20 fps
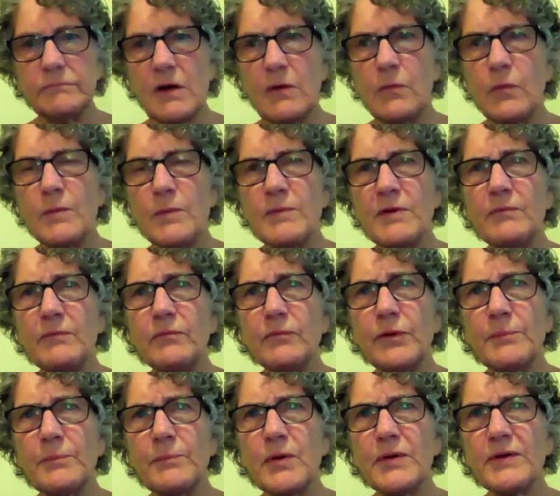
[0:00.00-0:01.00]
woman
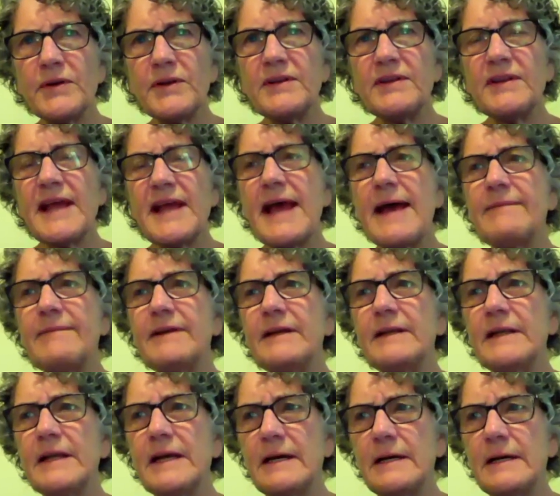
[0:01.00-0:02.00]
reported
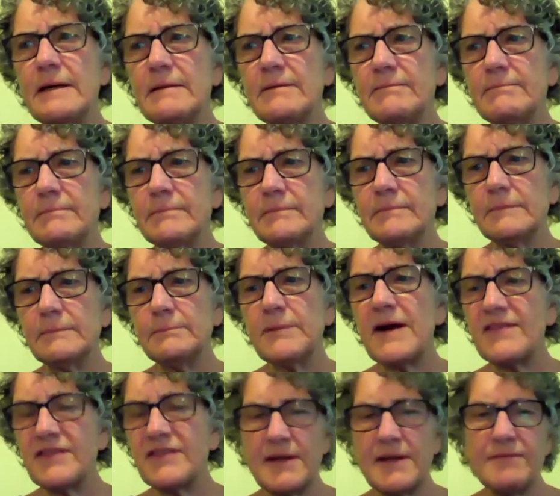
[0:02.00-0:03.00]
having
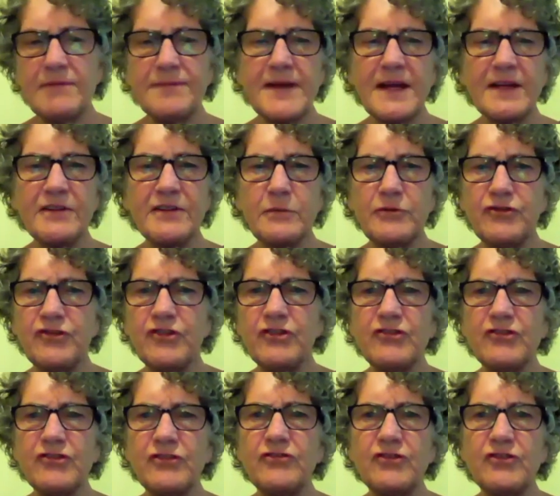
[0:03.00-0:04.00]
positive effects with Jin
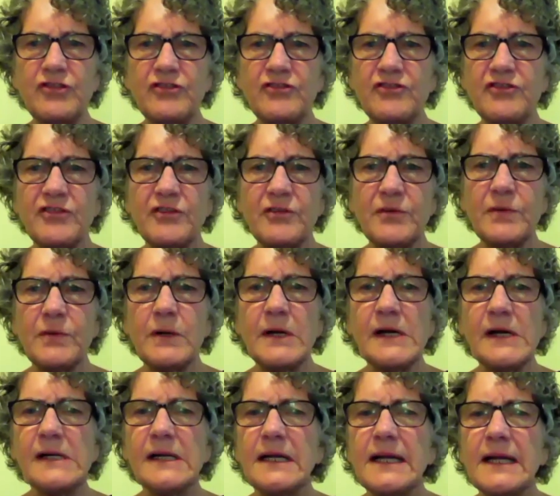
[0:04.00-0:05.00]
Shin Jyustu
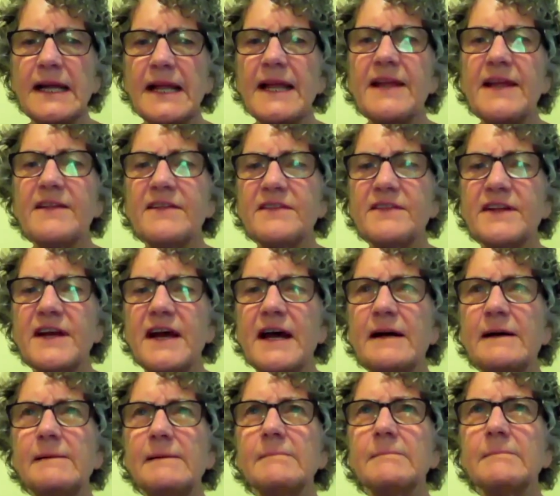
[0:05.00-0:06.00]
is
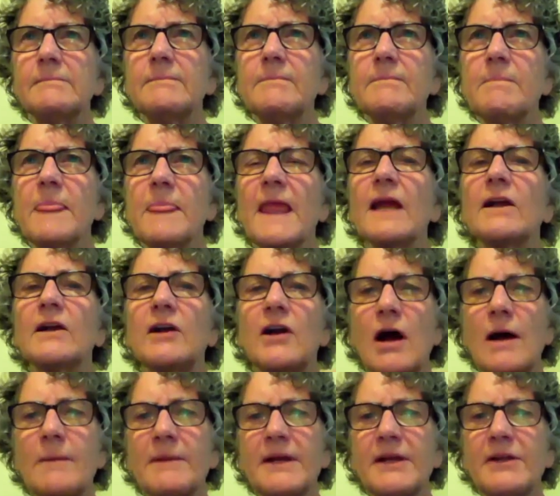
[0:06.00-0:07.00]

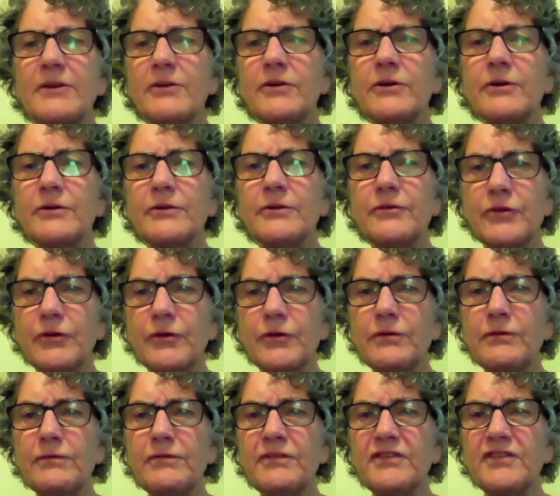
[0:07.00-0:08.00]
calming her
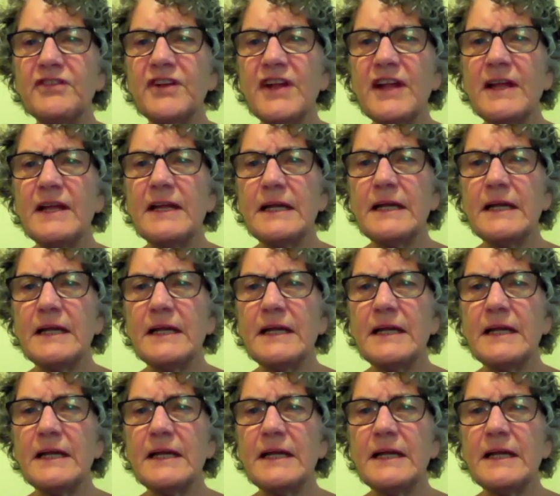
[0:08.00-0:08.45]
nerves